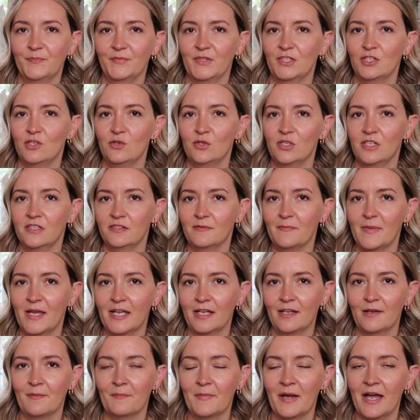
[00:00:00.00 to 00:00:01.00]
and use it as a
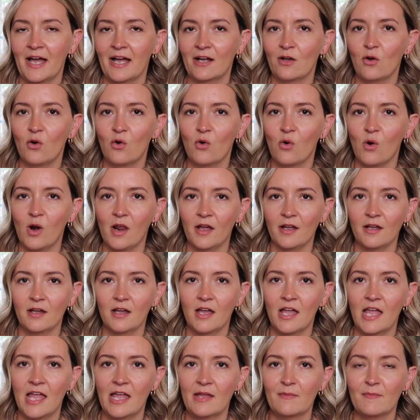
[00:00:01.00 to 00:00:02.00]
makeup bag or like
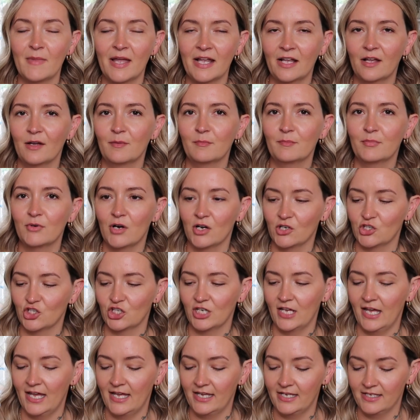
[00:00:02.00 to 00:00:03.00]
a makeup brush
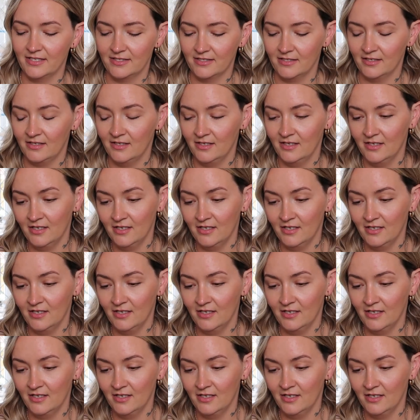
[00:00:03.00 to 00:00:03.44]
case.